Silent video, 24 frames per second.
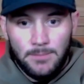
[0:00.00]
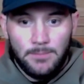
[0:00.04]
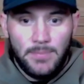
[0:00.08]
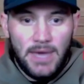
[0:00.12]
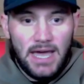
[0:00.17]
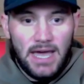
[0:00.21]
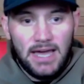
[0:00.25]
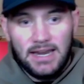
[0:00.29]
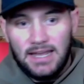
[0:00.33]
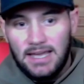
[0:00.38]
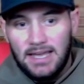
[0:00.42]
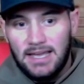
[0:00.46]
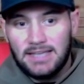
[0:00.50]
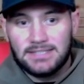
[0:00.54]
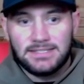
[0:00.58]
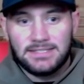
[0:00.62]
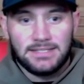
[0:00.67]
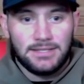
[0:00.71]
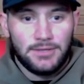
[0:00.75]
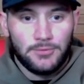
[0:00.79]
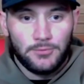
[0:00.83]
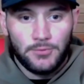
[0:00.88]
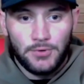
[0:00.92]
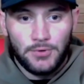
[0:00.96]
badass
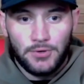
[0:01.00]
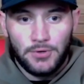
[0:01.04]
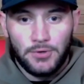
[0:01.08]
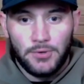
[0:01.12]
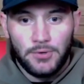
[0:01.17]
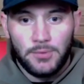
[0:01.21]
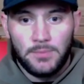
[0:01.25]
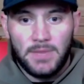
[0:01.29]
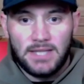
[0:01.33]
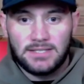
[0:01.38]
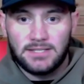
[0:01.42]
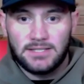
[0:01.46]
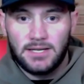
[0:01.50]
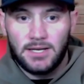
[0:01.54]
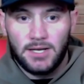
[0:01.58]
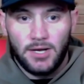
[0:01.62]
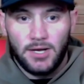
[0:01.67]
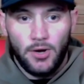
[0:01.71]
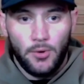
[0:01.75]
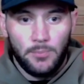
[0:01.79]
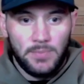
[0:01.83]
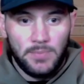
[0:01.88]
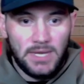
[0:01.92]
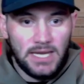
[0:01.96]
in the room that's going to
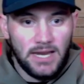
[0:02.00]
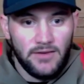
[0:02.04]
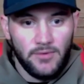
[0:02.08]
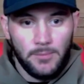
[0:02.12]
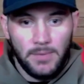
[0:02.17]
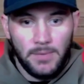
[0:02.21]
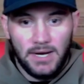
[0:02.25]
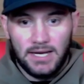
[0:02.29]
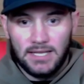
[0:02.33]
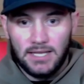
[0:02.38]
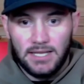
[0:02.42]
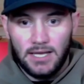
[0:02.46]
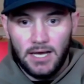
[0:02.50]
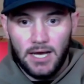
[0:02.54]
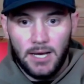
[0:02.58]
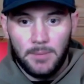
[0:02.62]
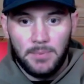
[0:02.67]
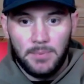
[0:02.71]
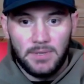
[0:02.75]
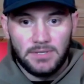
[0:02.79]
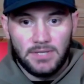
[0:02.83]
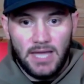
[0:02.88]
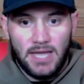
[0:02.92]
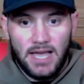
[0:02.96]
go beat everybody
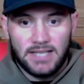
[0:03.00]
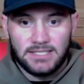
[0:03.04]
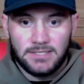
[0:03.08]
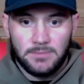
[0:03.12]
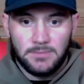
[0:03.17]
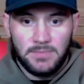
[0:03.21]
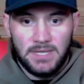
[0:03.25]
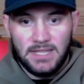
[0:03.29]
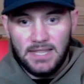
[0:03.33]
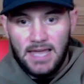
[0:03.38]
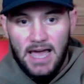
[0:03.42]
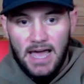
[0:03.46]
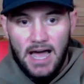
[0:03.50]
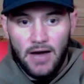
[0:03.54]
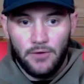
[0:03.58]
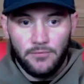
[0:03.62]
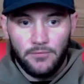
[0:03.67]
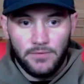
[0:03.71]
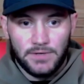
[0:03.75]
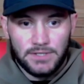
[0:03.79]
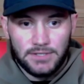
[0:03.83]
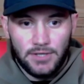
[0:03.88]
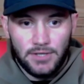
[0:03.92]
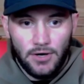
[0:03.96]
up and has to be the
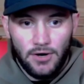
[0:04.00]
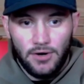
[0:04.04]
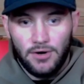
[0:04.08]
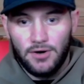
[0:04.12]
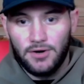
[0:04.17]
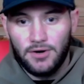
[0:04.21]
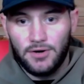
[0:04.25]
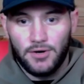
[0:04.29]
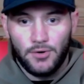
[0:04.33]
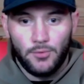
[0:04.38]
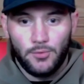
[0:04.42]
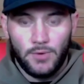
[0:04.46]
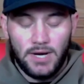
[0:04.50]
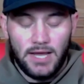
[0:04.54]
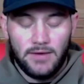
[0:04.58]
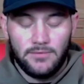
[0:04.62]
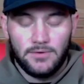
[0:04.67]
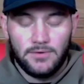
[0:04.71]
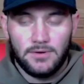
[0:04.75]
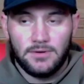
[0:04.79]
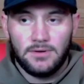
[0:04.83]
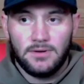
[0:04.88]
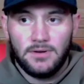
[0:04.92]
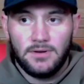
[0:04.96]
alpha dog or
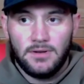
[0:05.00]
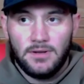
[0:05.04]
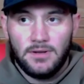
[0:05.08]
whatever.